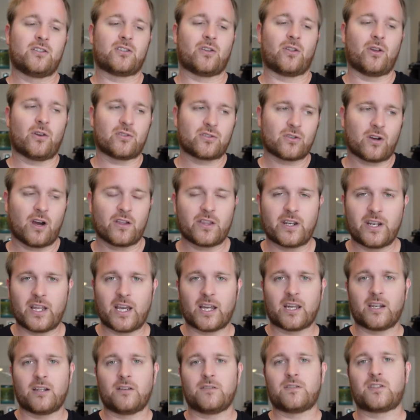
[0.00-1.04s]
So those are all the
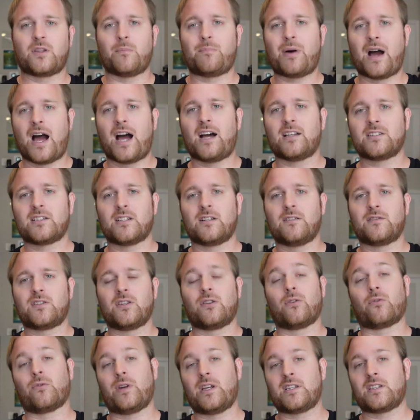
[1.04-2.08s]
negatives. The positives,
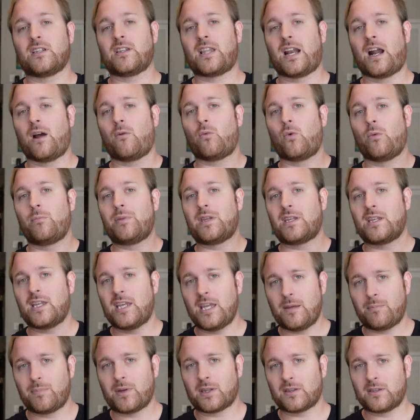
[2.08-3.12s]
and the reason that I will be
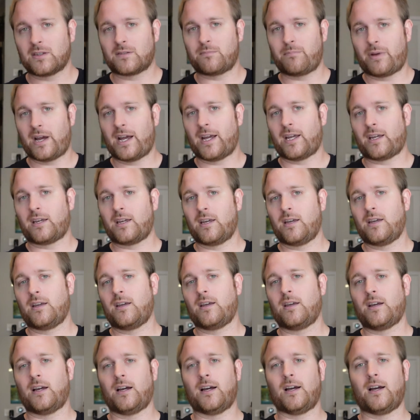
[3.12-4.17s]
keeping this bike
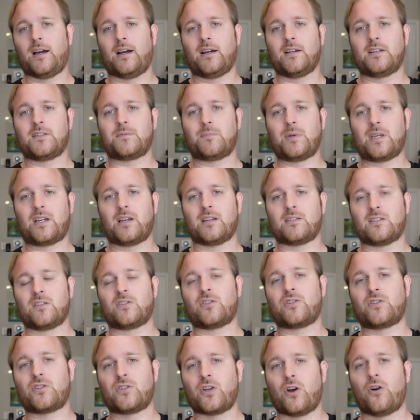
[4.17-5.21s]
is because
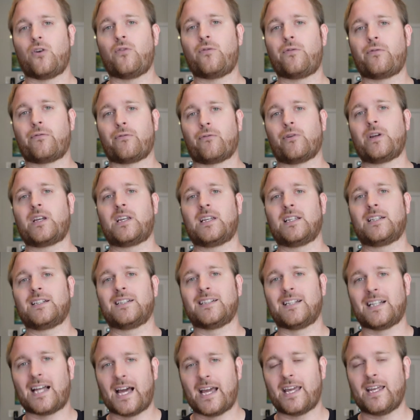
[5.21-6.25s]
it's so freaking
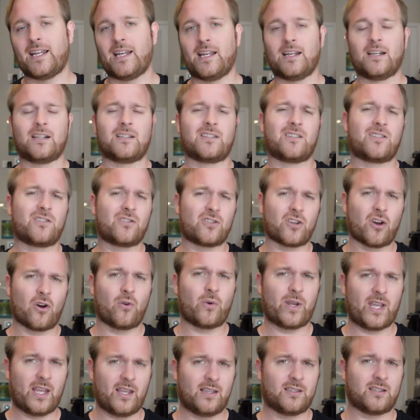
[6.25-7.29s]
light and it's
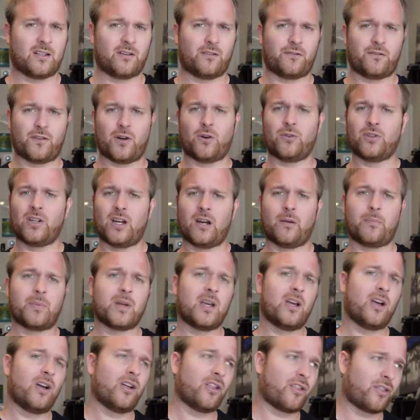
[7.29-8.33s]
so easy to fold up,
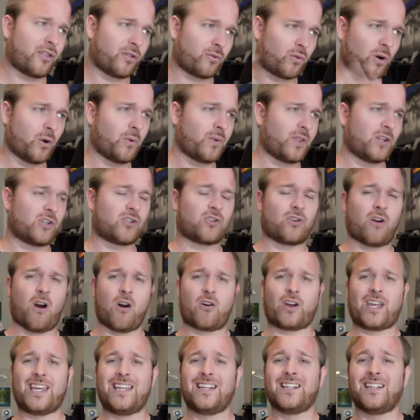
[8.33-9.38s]
throw in the
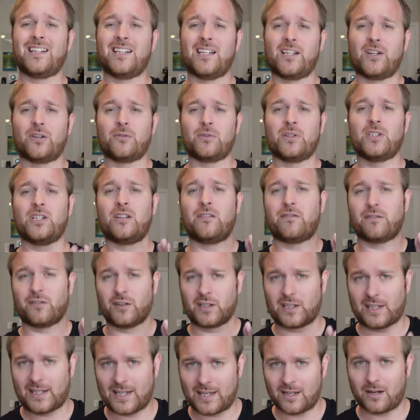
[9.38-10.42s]
trunk, and literally
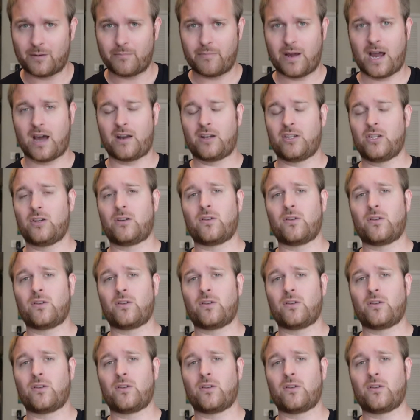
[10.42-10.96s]
forget about it.